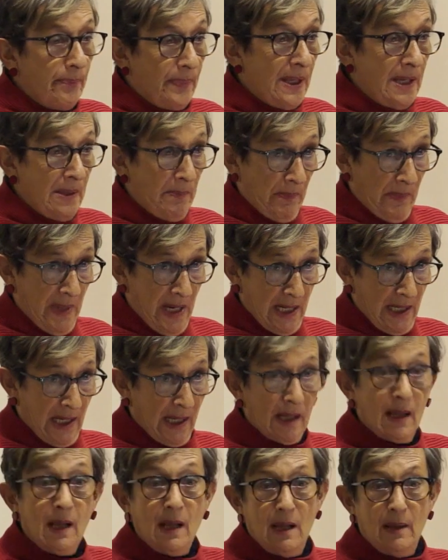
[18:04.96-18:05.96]

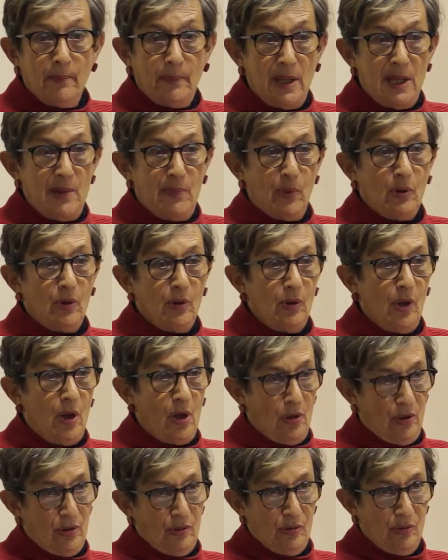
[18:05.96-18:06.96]
meaning people
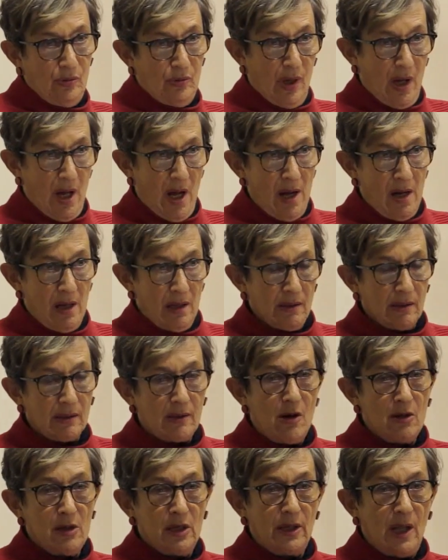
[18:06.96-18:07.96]
who are
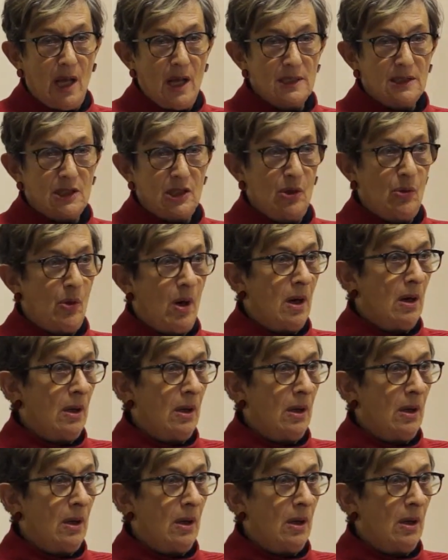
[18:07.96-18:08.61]
colonised, who